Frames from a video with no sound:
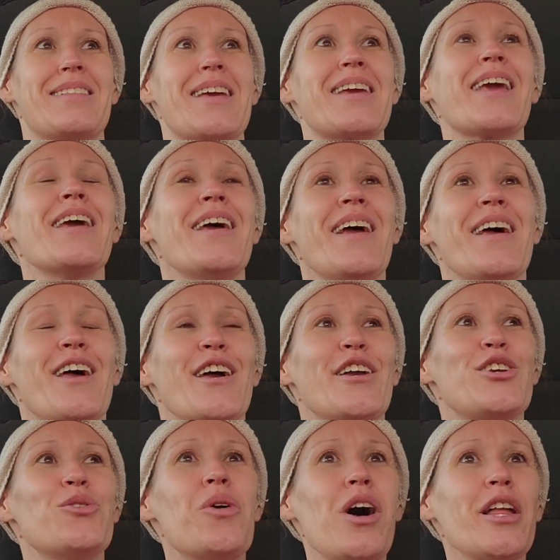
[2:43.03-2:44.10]
Like
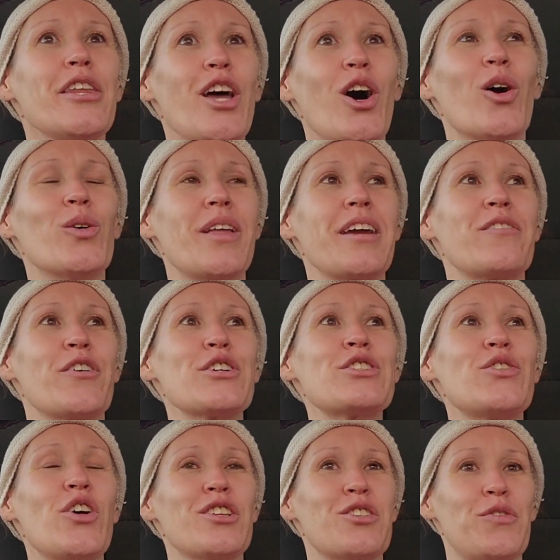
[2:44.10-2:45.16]
you all know, like
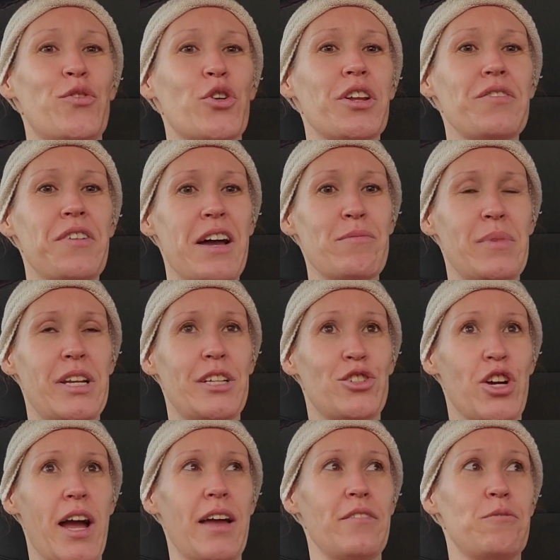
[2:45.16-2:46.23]
first of all, it's a 45 minute
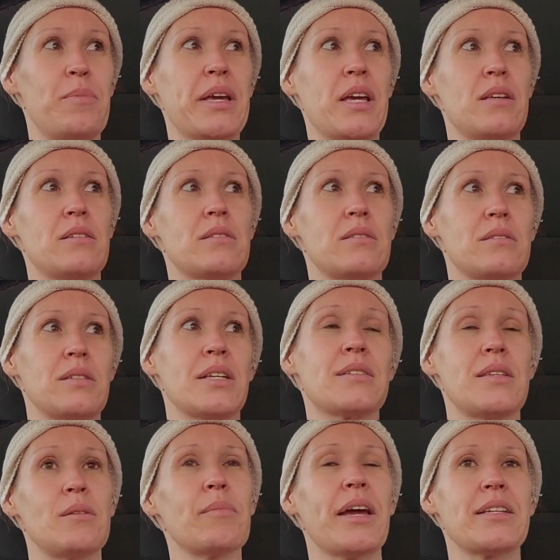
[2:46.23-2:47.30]
drive because
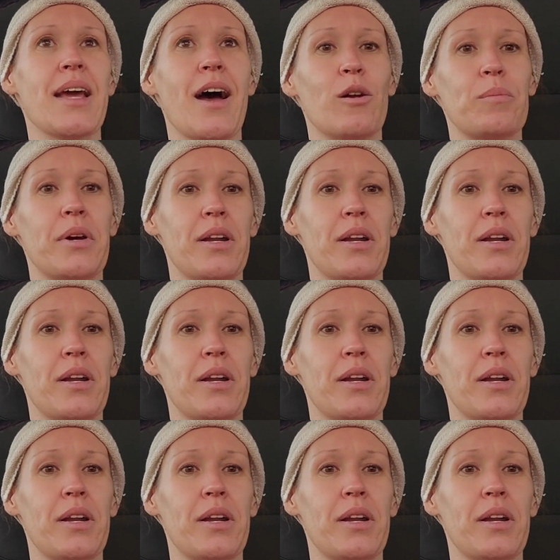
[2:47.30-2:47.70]
it's in my town.